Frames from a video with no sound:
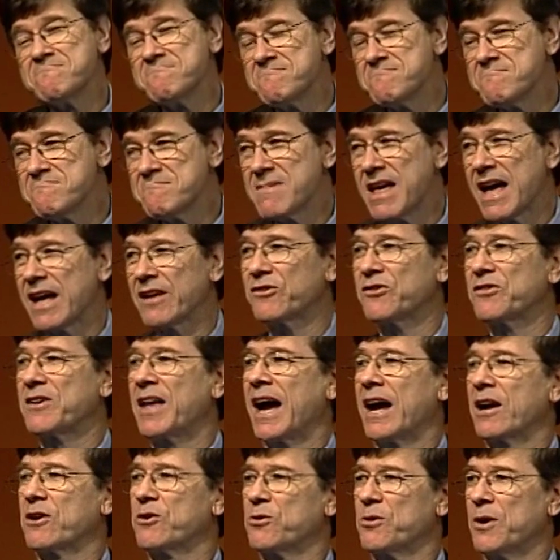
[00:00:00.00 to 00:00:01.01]
That's
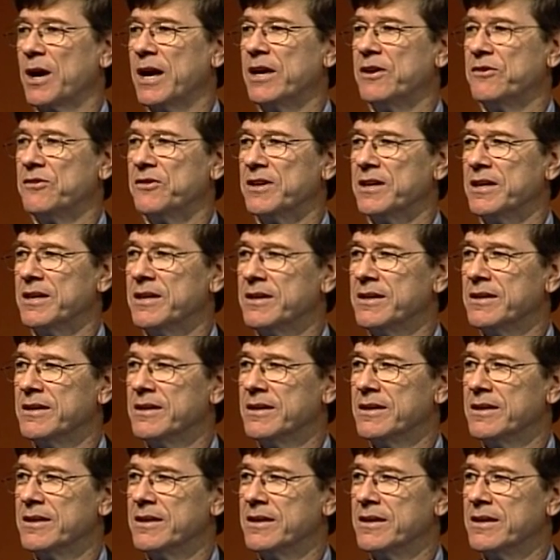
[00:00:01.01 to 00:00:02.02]
not crazy.
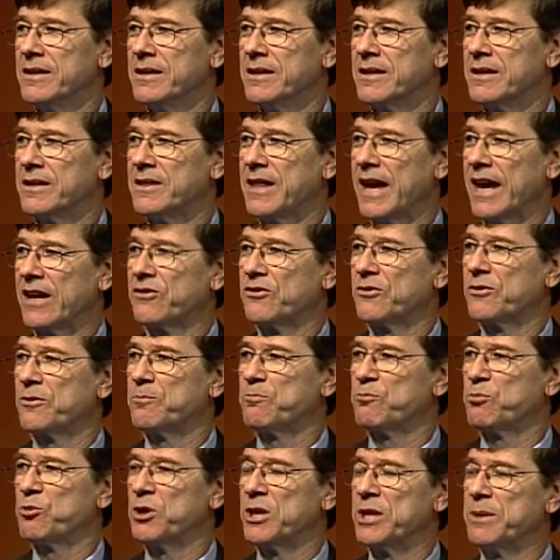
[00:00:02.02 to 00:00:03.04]
That's
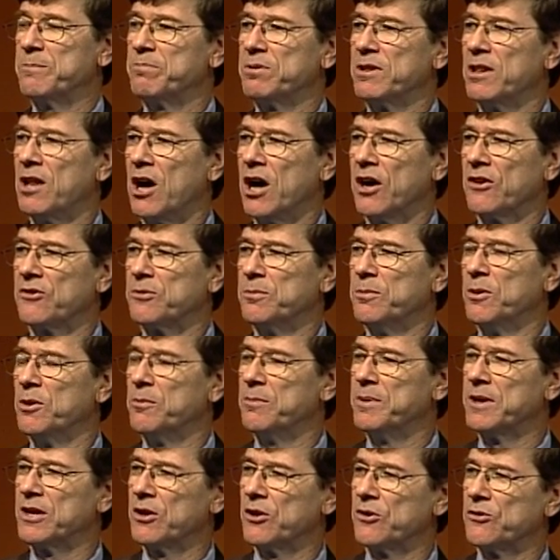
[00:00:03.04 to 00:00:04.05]
pretty plausible
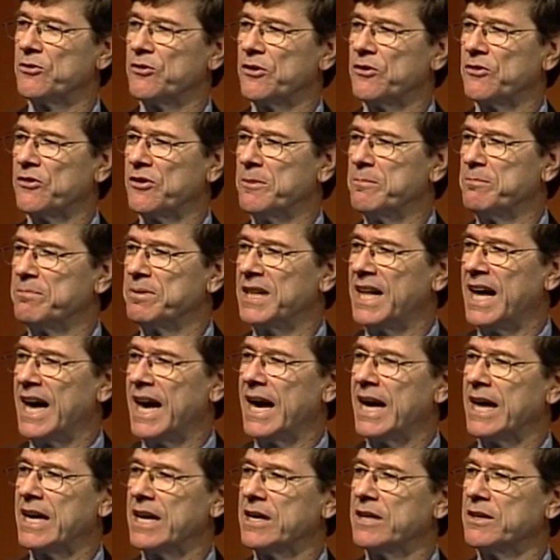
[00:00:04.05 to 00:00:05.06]
because it's
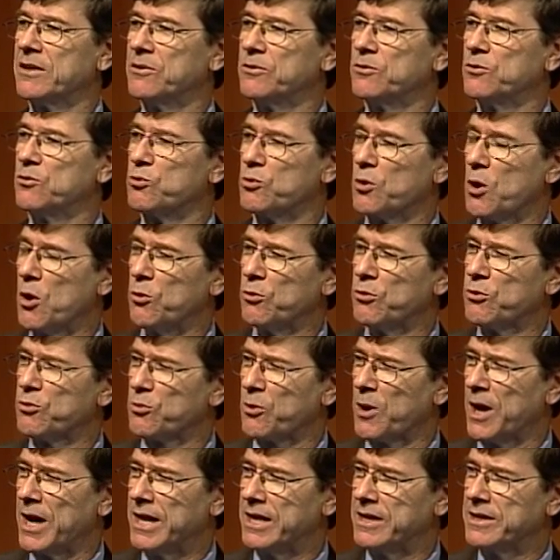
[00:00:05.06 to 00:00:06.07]
implying a growth
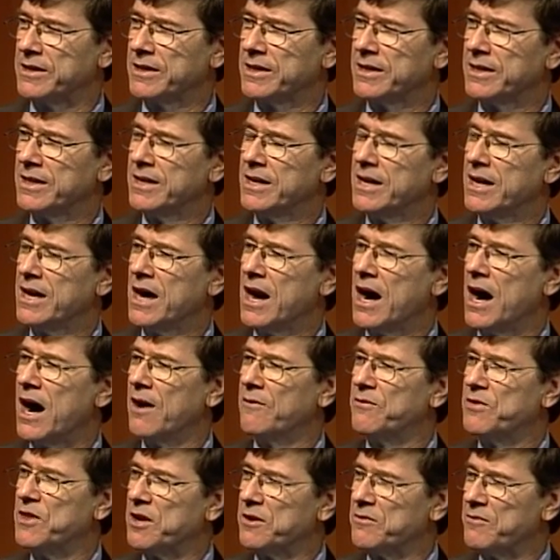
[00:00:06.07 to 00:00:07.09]
rate
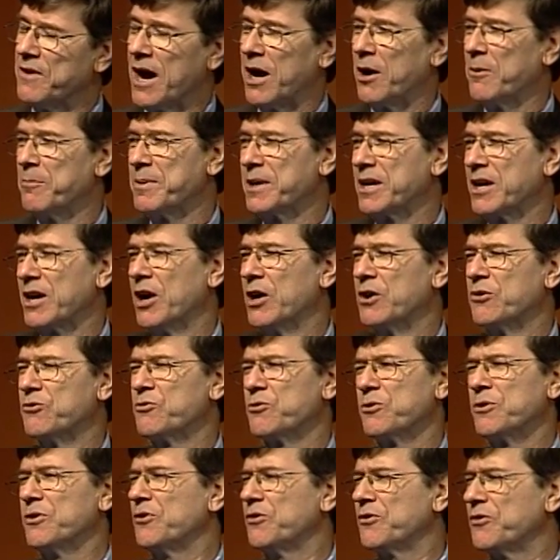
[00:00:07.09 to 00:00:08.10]
of the developing
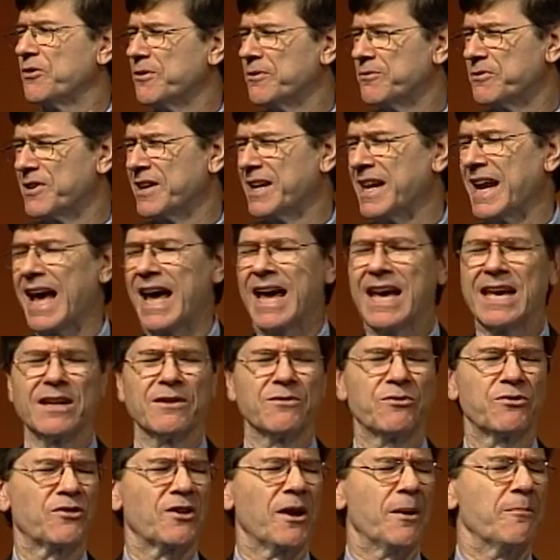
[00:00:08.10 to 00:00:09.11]
countries of today
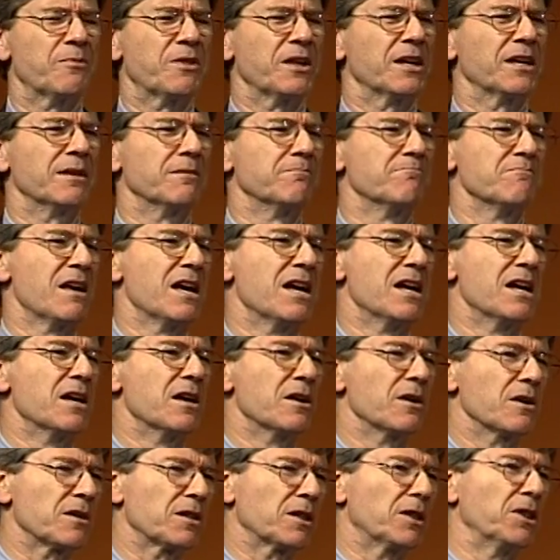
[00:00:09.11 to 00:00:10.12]
of something
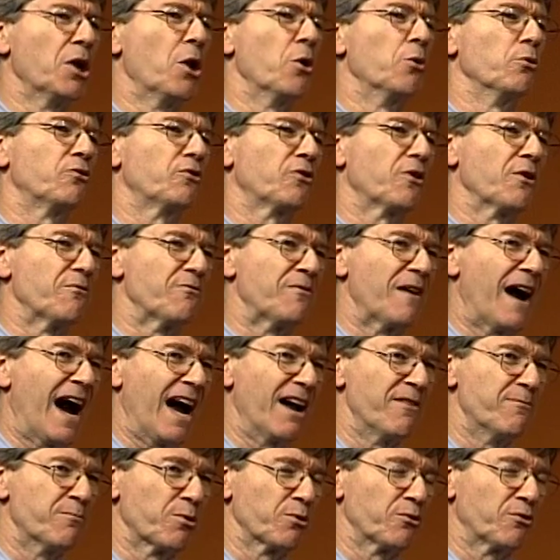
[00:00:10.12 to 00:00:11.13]
close to
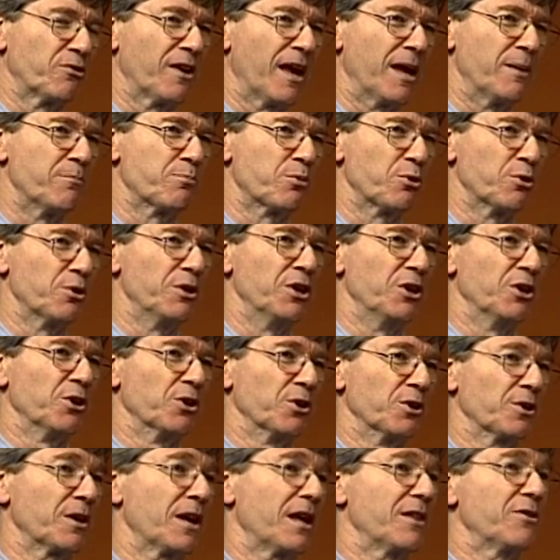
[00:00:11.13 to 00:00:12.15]
5% per
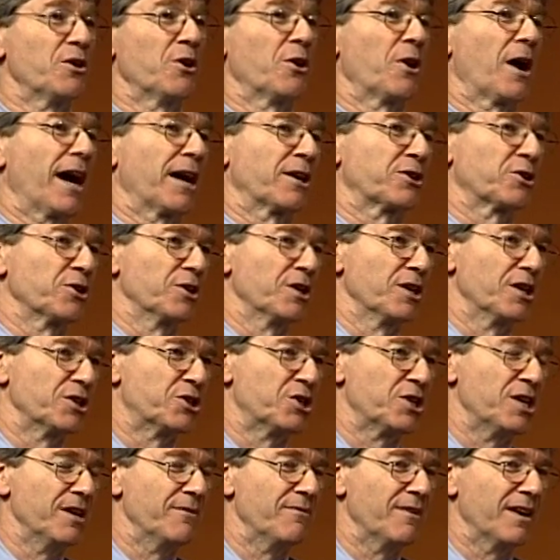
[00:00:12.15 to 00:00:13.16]
year. They're actually
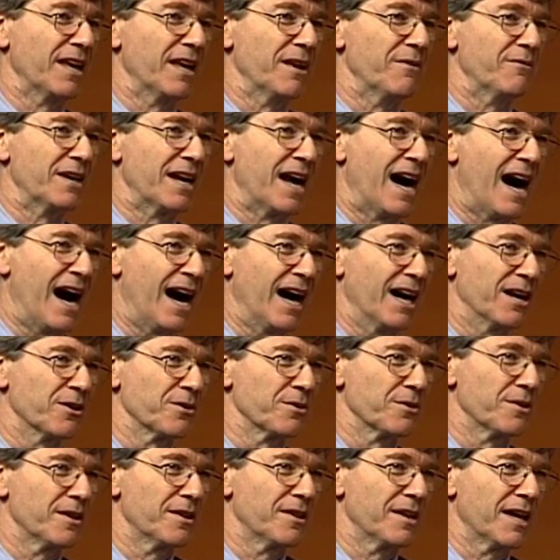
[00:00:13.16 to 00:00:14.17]
achieving even higher
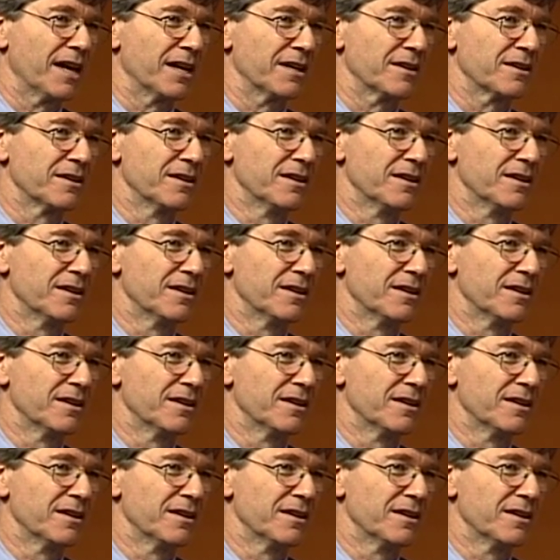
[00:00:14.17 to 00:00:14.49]
than that.